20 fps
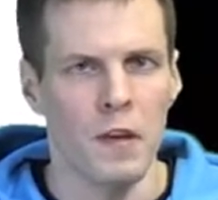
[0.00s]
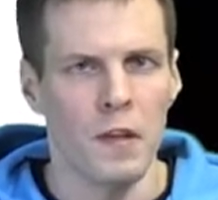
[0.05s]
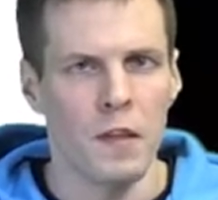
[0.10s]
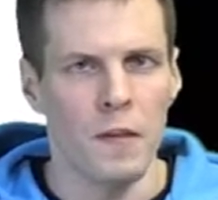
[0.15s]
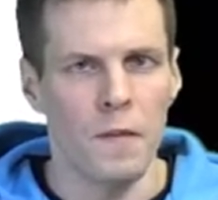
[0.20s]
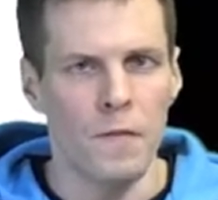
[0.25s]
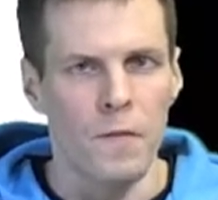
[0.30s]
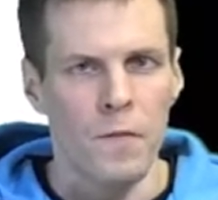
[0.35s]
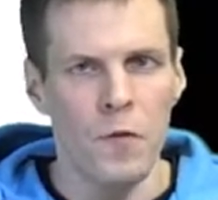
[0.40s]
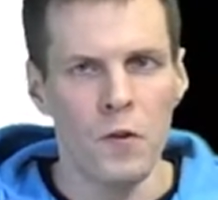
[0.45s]

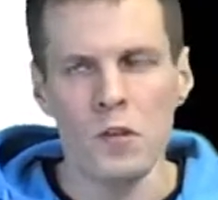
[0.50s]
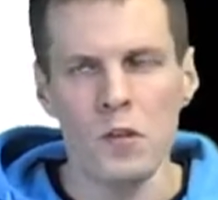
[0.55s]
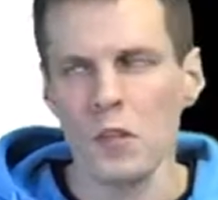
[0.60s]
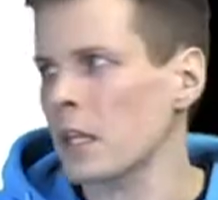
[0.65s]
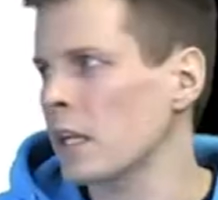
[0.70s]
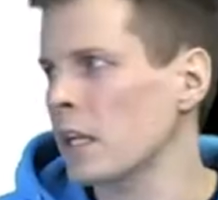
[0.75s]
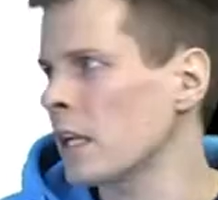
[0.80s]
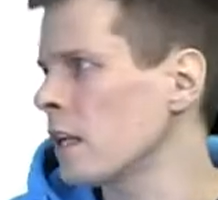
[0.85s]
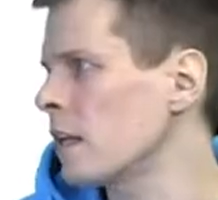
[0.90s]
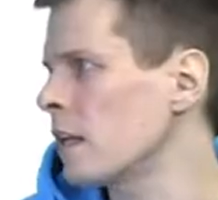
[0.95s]
The first
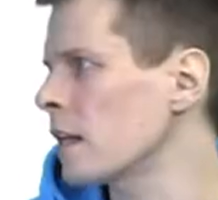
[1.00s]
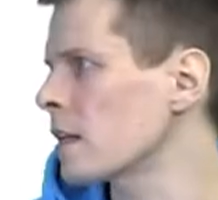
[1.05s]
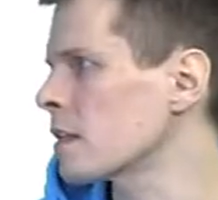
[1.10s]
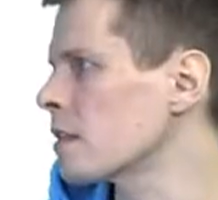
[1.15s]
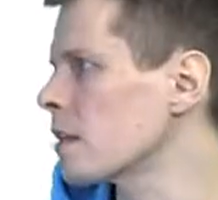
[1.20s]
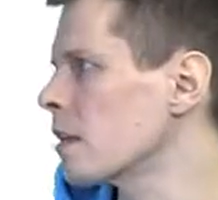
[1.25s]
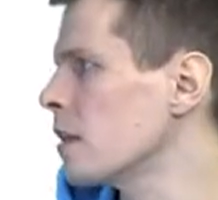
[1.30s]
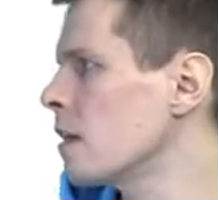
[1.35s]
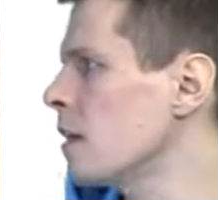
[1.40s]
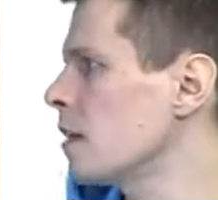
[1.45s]
index
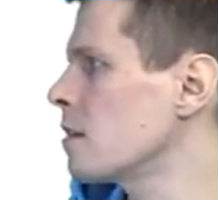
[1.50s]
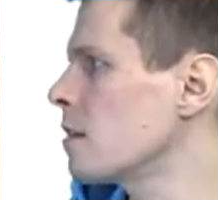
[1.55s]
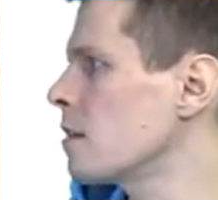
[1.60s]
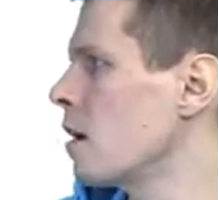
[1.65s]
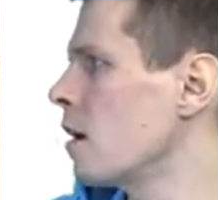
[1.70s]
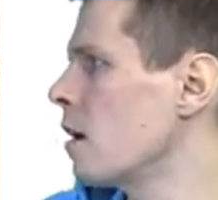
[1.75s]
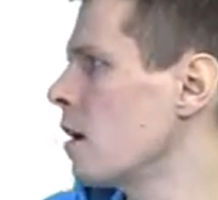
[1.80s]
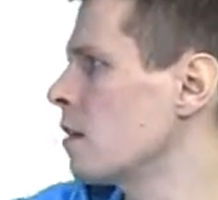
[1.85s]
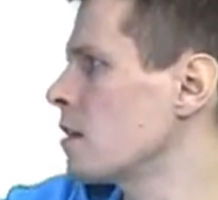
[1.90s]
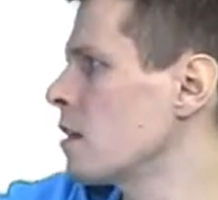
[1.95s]
is
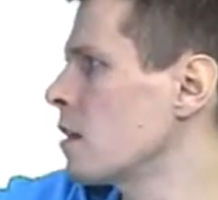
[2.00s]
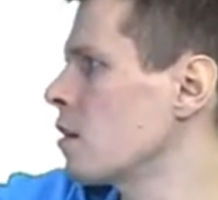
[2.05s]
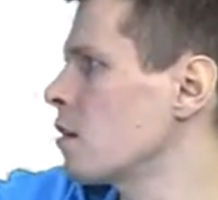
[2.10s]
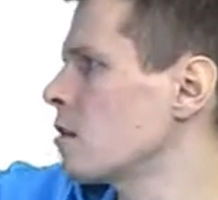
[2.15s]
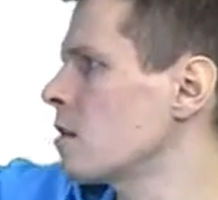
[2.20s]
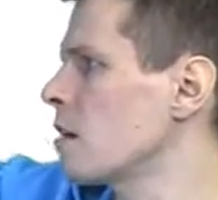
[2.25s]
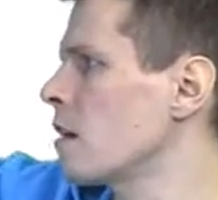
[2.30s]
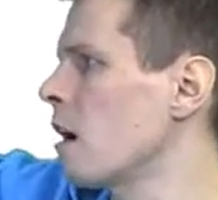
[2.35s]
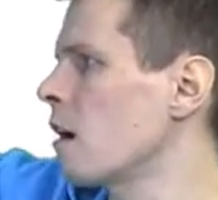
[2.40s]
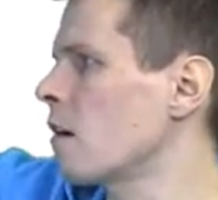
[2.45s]
set as
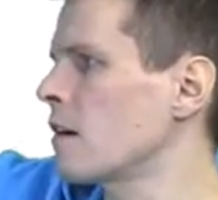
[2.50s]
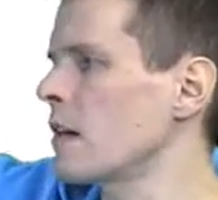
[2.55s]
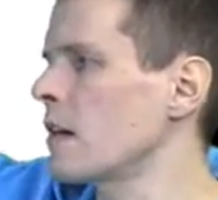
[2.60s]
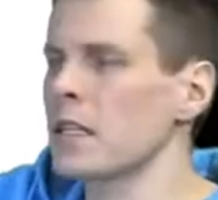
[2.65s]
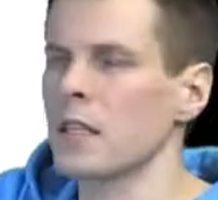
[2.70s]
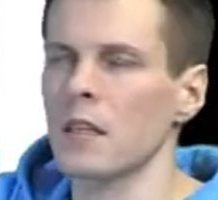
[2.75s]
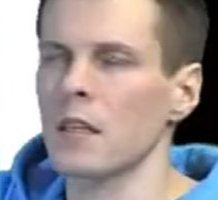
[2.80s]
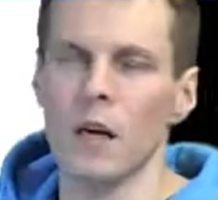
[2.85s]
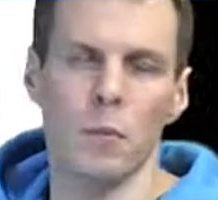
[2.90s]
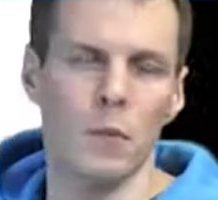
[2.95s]
our
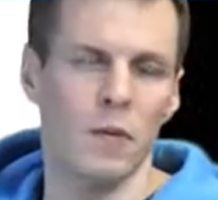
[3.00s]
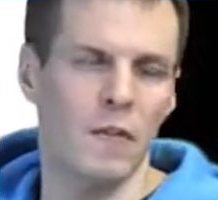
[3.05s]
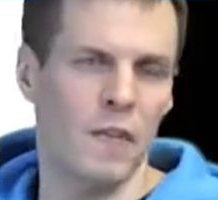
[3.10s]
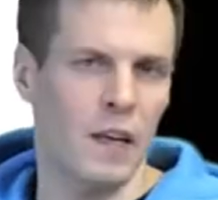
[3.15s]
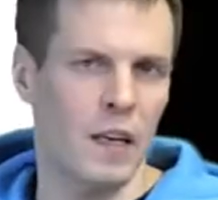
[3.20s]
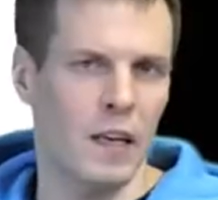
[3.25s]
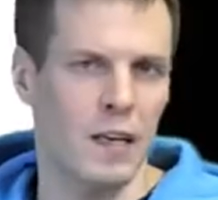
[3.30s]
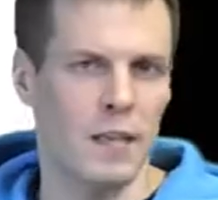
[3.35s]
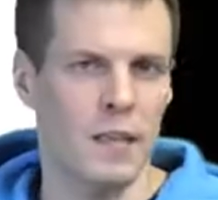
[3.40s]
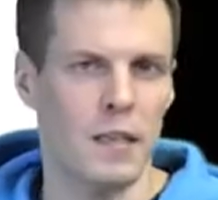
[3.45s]
descriptive
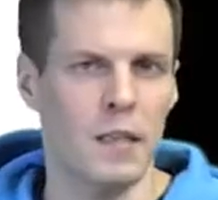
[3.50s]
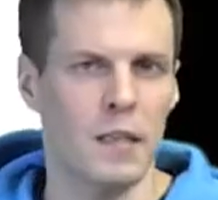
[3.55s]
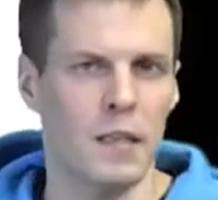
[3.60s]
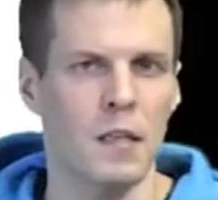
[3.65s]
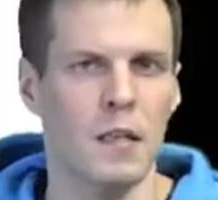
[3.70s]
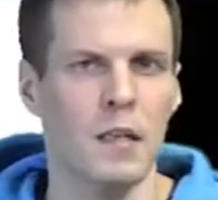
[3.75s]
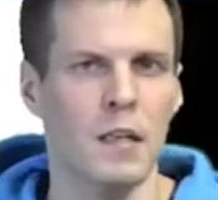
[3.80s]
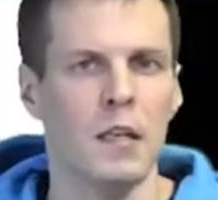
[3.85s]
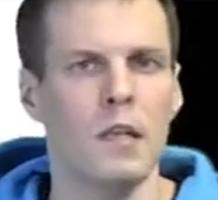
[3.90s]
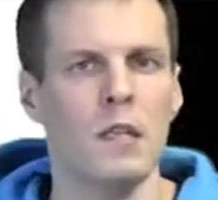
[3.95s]
indices.
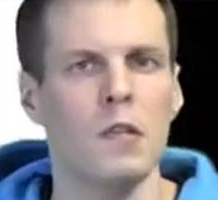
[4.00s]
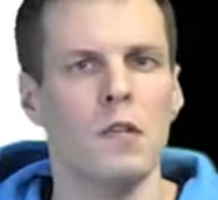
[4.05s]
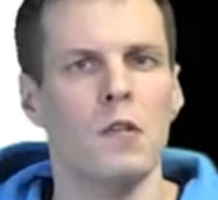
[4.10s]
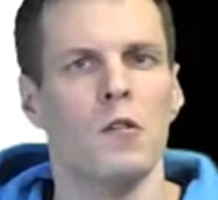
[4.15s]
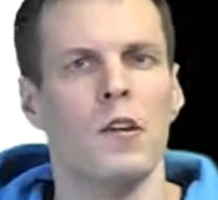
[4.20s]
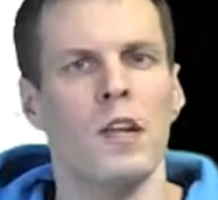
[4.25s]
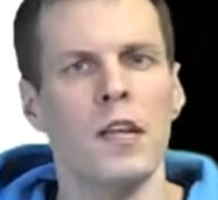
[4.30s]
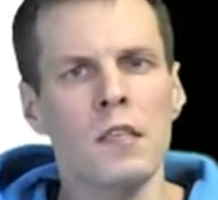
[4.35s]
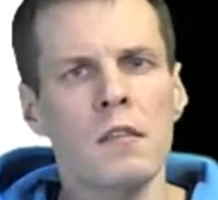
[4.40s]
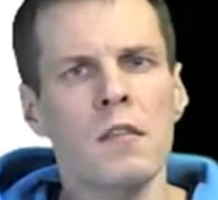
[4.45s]
So
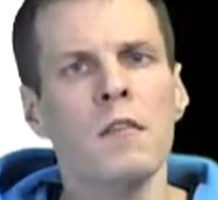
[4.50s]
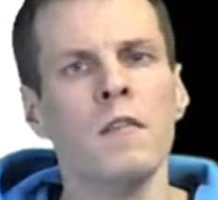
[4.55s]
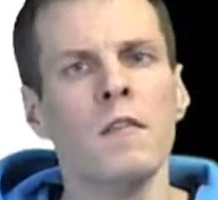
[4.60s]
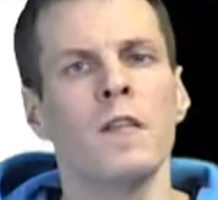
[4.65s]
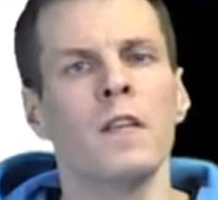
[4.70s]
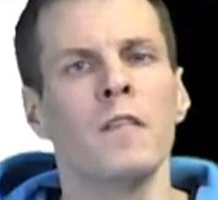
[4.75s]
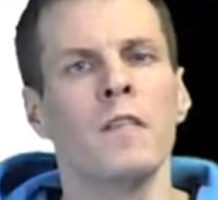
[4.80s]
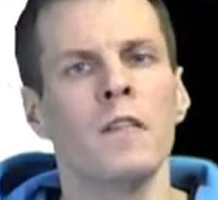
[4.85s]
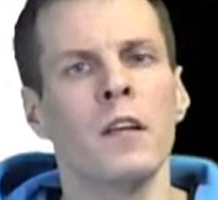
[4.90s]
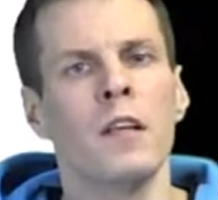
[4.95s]

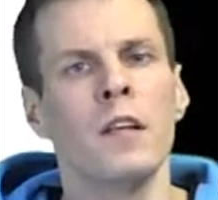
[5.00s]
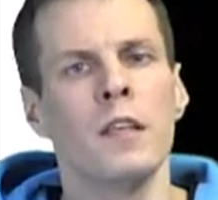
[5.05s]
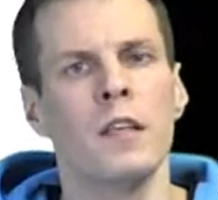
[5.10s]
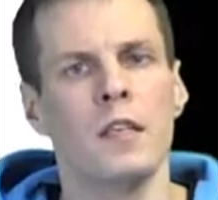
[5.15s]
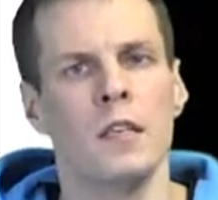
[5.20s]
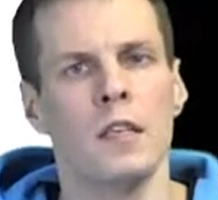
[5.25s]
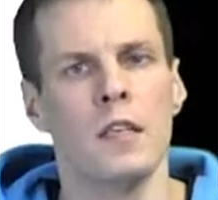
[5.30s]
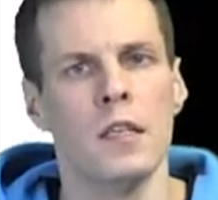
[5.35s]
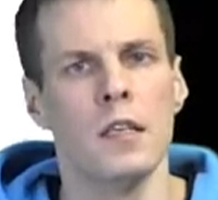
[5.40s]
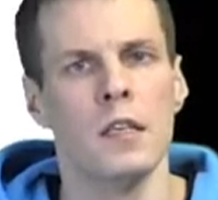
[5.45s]
descriptive
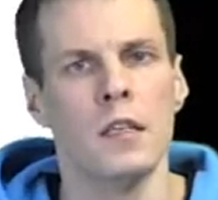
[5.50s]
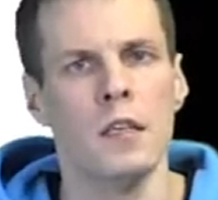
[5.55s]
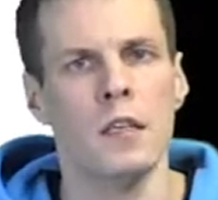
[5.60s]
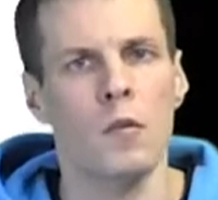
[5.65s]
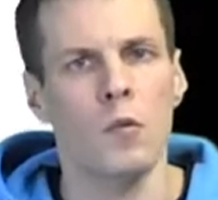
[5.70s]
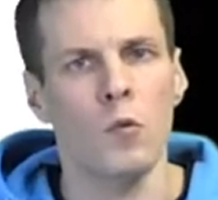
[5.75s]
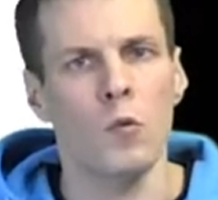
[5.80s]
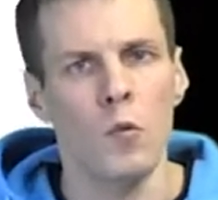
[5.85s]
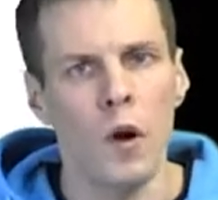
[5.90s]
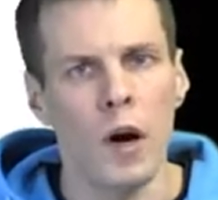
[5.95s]
indices
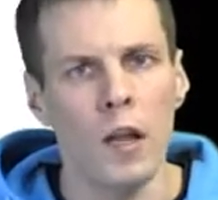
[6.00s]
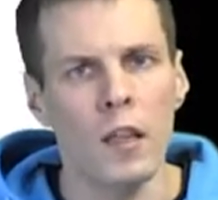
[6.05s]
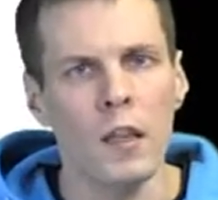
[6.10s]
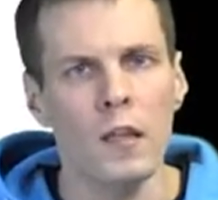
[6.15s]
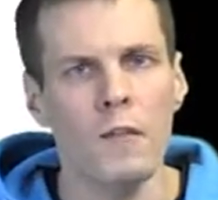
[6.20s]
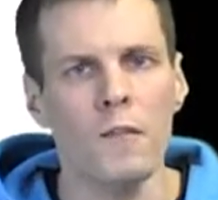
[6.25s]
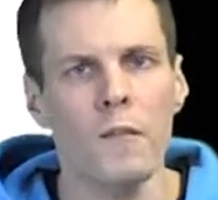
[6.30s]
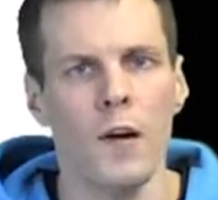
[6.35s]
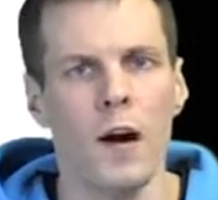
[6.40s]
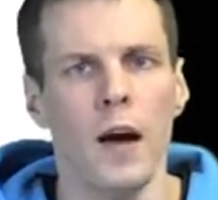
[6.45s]

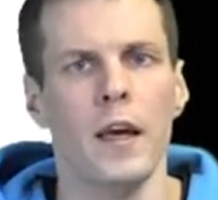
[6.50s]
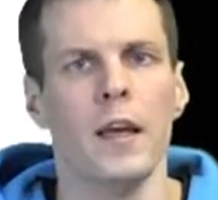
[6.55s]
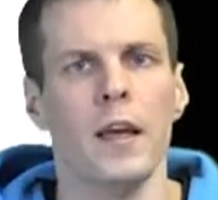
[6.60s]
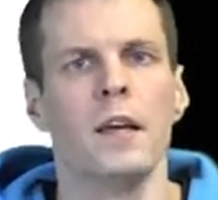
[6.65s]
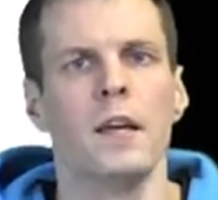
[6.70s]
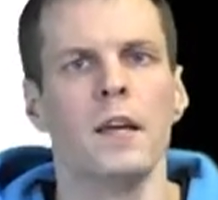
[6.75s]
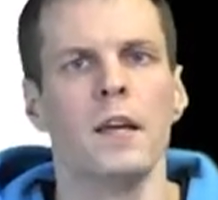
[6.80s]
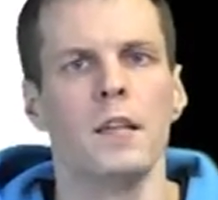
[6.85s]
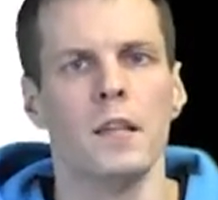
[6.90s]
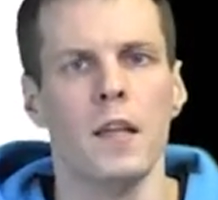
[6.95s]
quantify
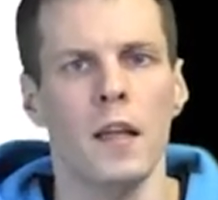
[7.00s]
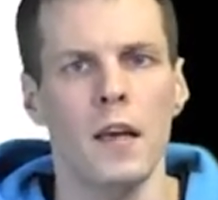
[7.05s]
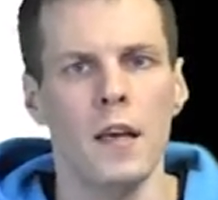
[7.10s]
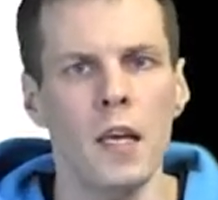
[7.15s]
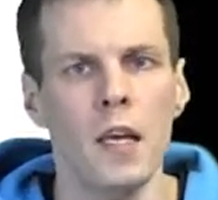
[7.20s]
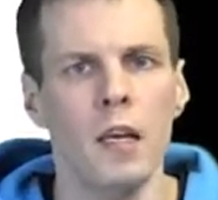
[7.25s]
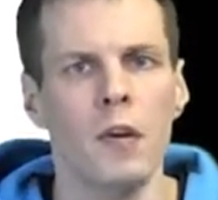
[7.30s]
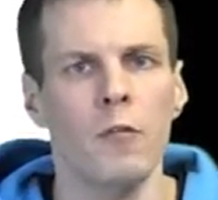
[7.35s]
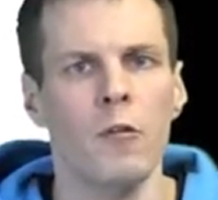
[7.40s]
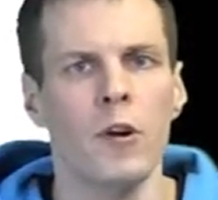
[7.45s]
the
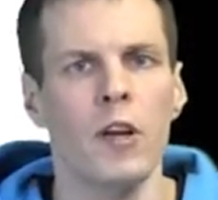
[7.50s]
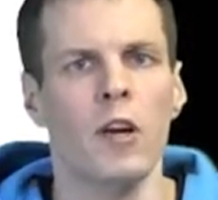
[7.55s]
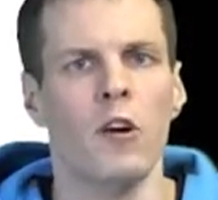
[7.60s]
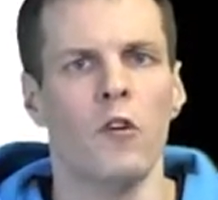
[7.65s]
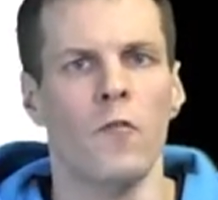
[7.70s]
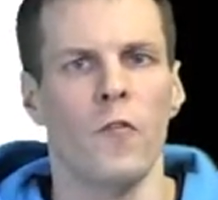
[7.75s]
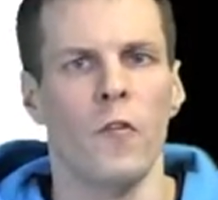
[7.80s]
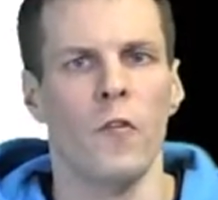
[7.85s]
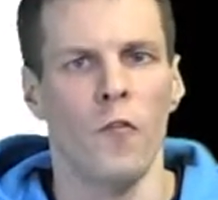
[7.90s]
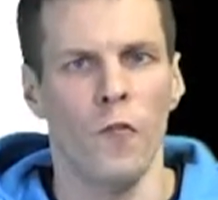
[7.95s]
degree
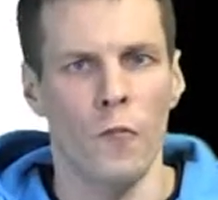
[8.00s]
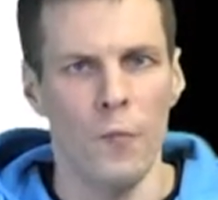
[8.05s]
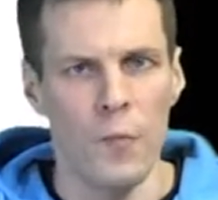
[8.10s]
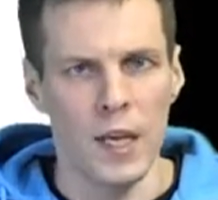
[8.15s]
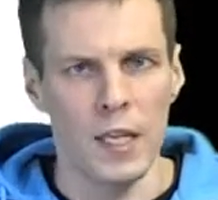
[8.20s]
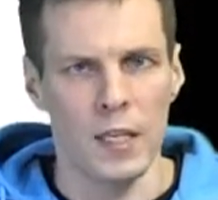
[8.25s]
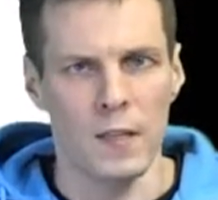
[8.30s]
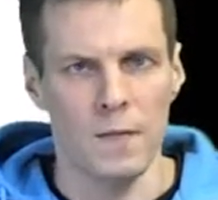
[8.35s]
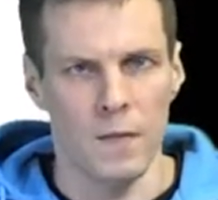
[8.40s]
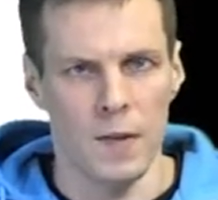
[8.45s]
of
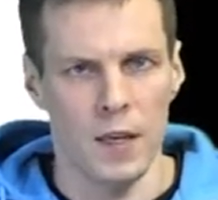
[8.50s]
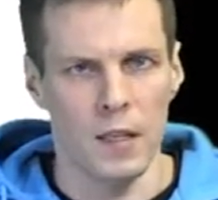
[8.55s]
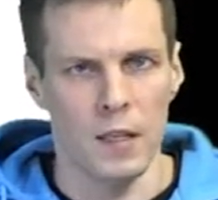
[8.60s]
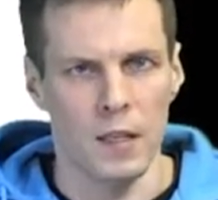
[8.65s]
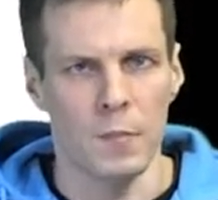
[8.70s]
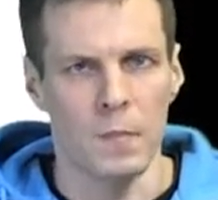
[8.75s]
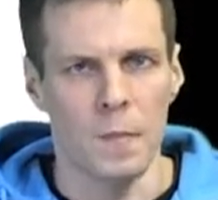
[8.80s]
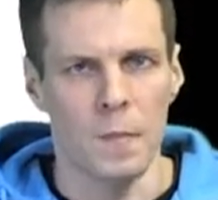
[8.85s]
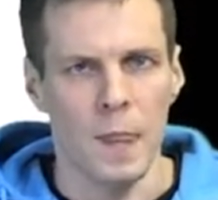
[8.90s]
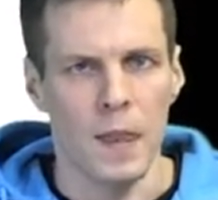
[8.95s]
misfit,
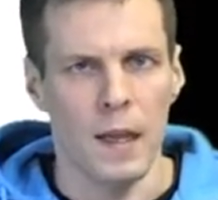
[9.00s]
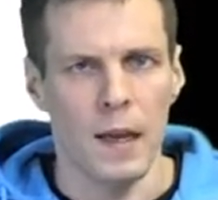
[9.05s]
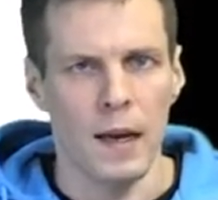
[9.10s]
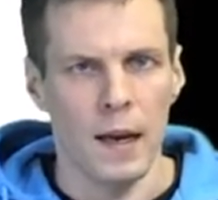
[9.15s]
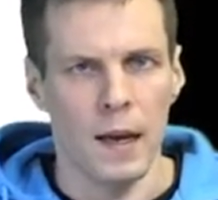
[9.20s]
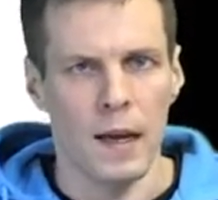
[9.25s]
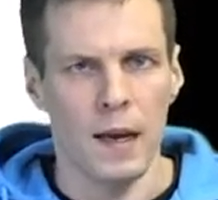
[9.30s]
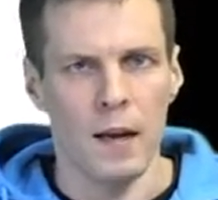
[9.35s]
and